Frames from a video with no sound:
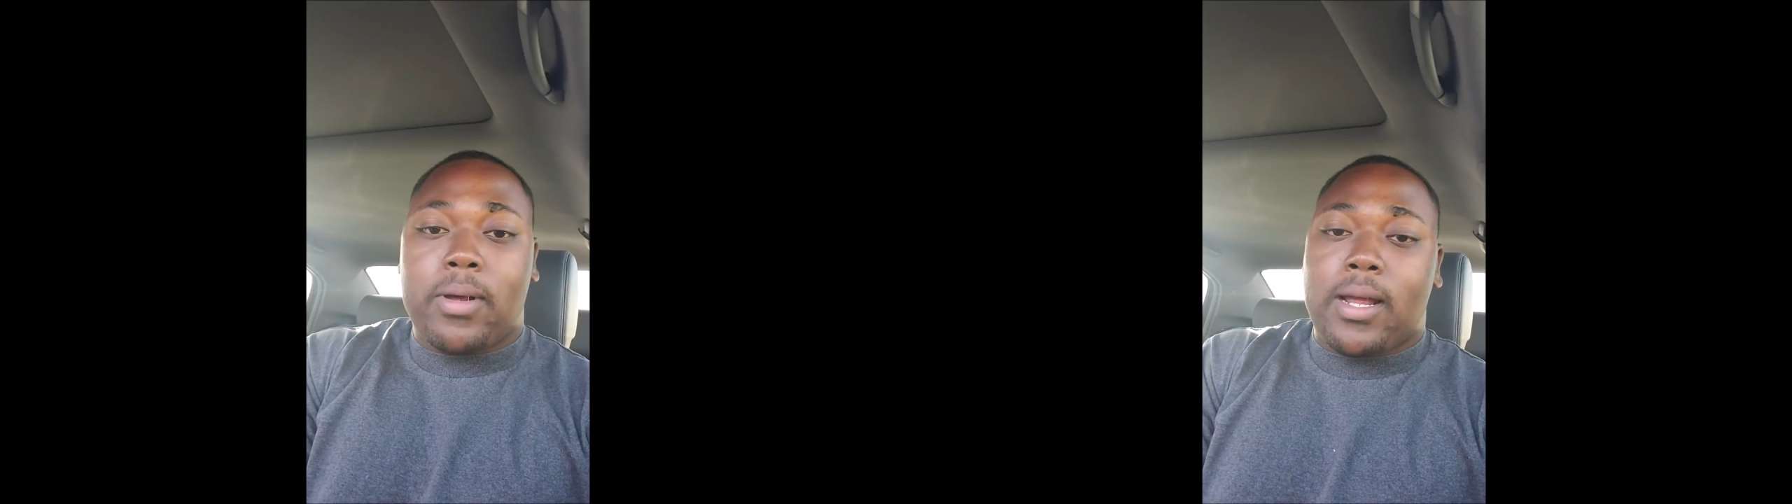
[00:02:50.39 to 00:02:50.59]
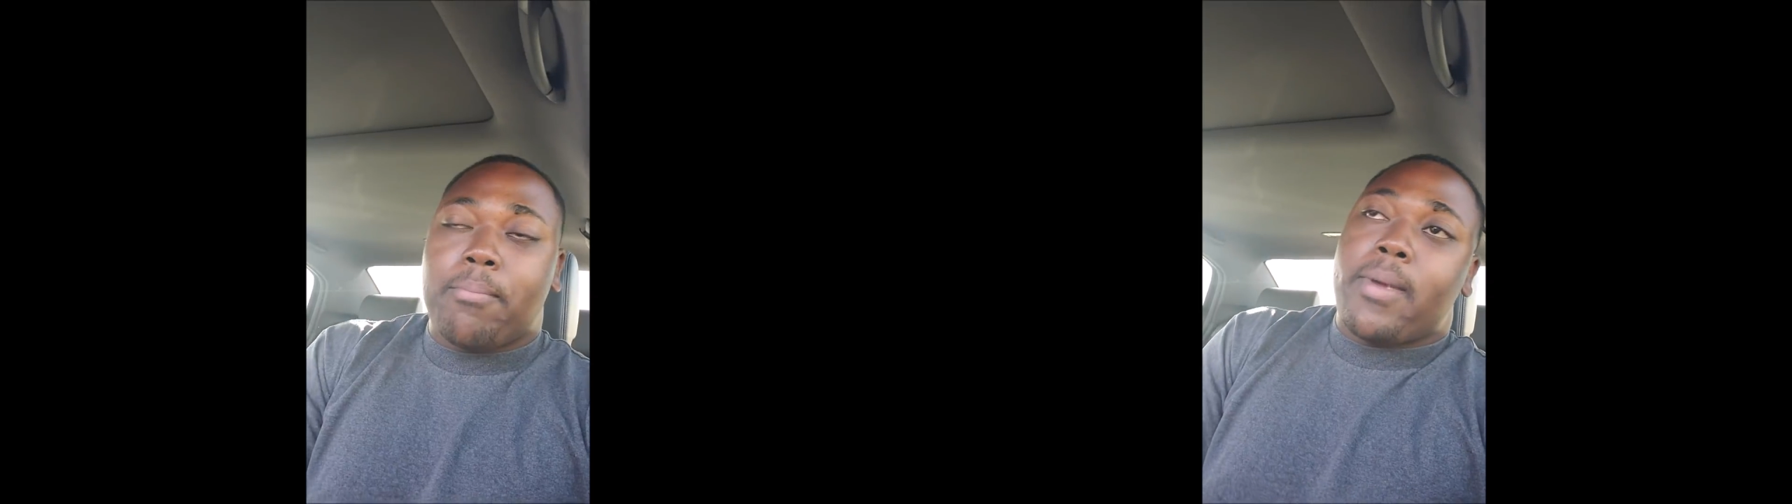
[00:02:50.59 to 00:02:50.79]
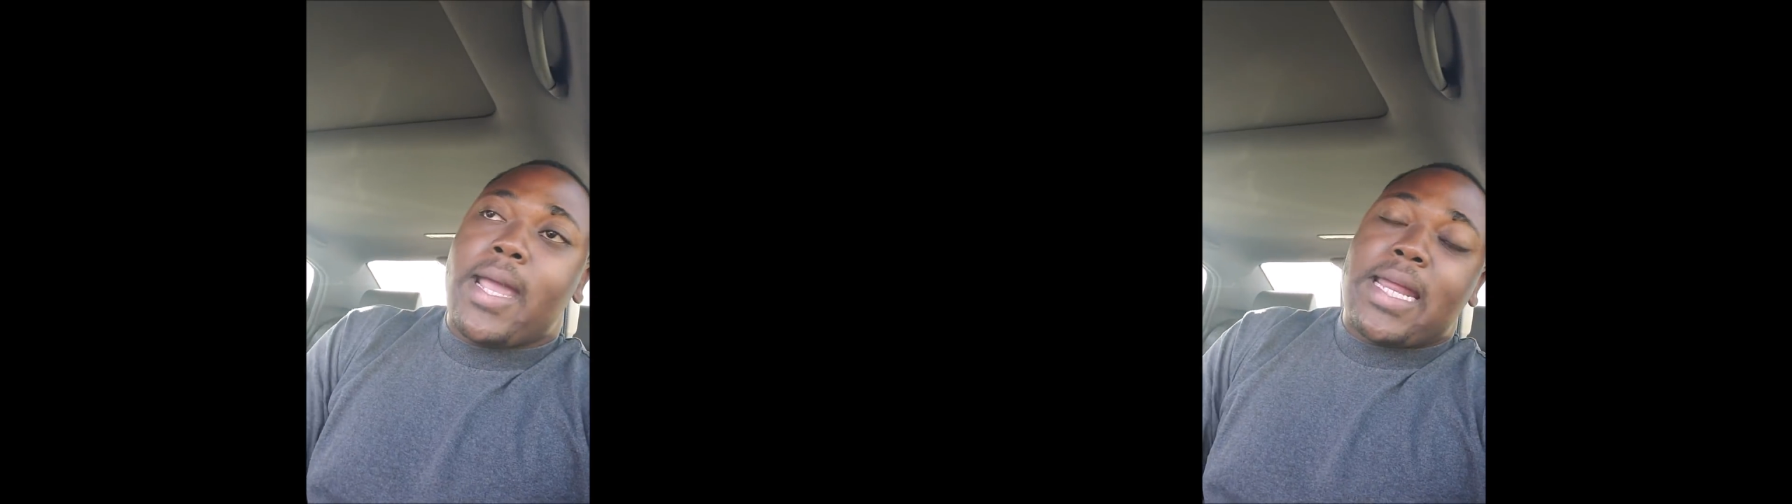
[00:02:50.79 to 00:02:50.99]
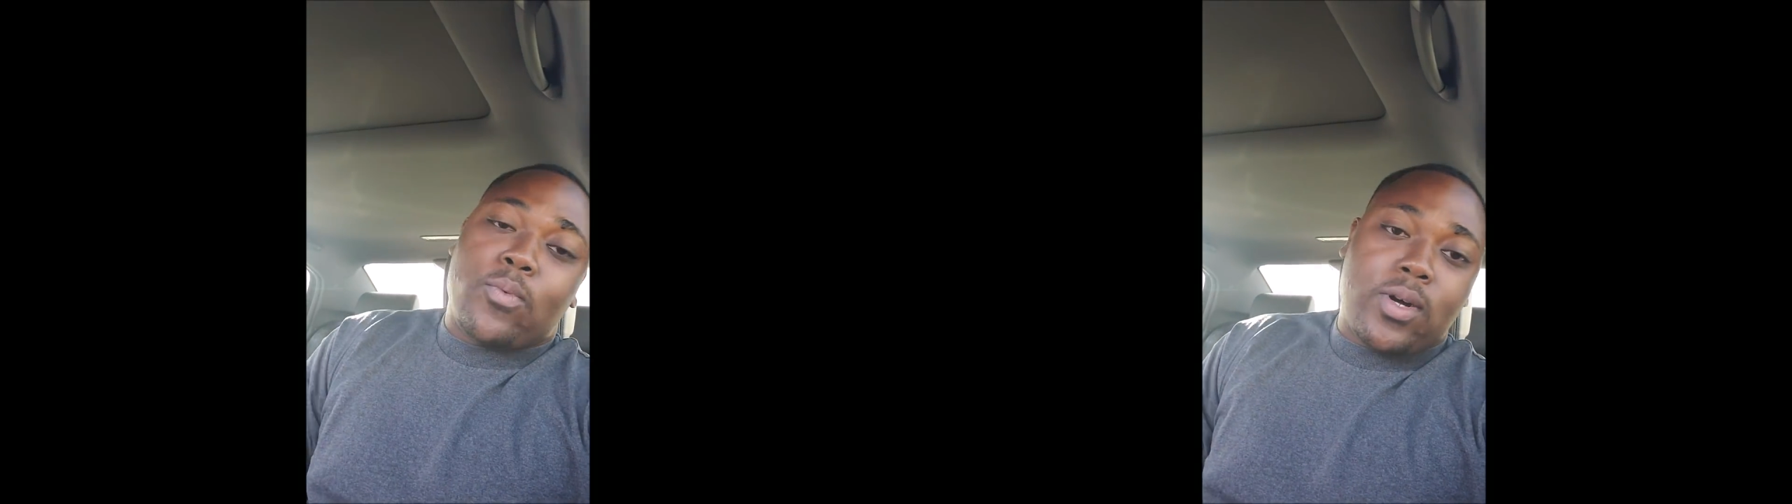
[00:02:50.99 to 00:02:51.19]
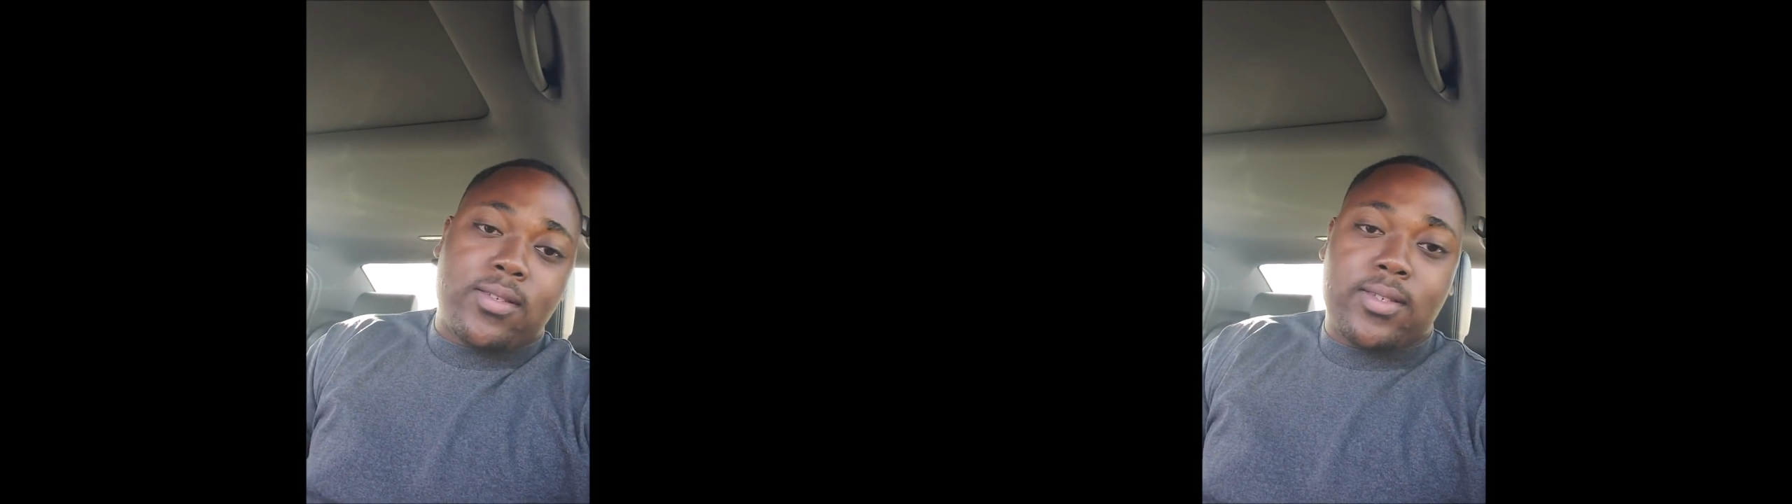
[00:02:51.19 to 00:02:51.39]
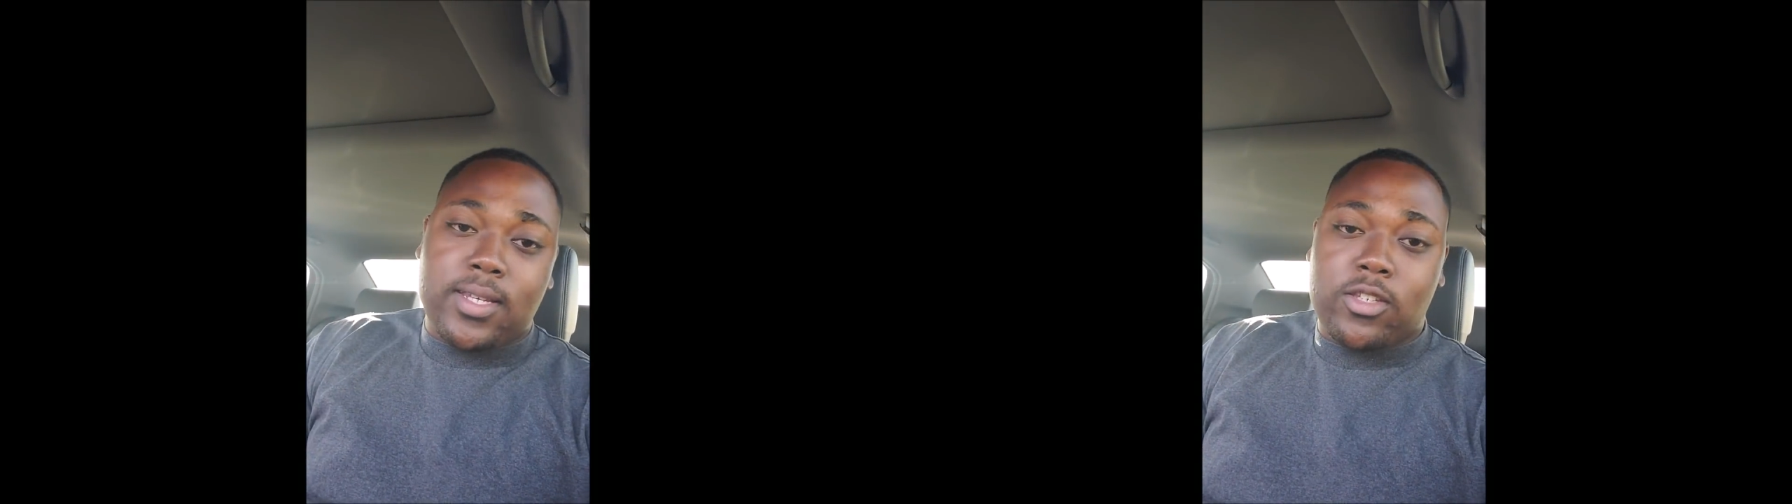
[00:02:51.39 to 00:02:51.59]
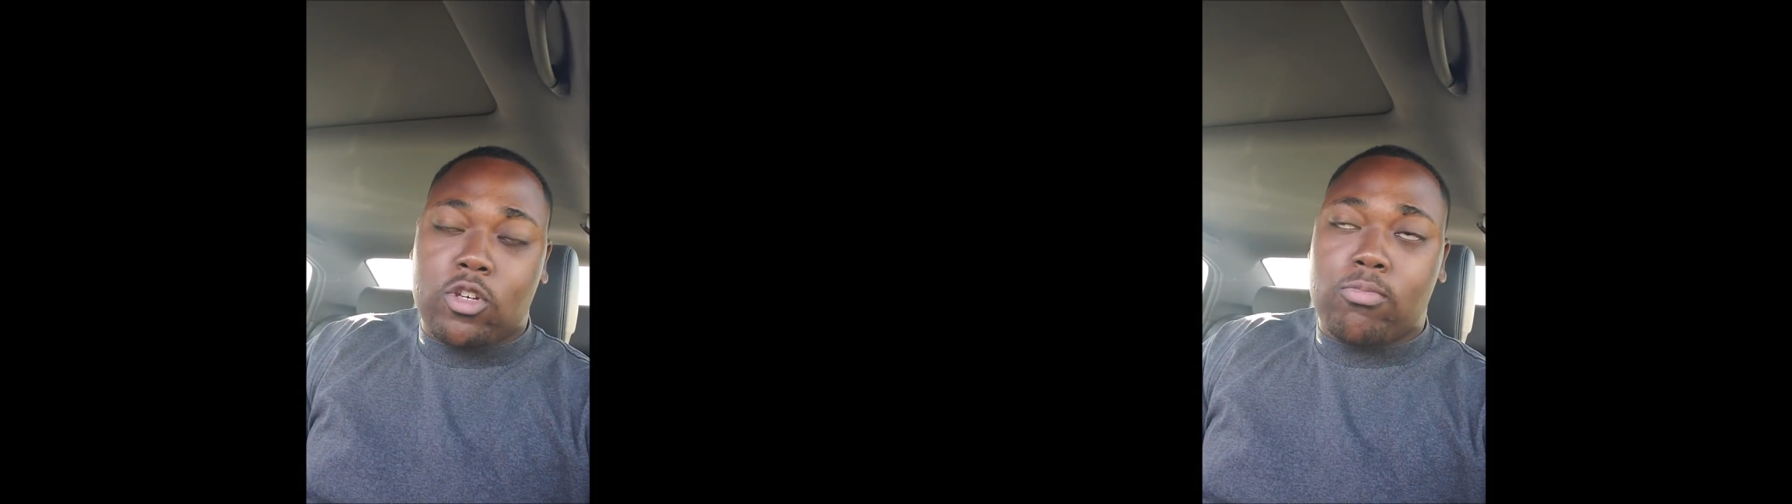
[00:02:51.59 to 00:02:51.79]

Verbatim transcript: but I made 160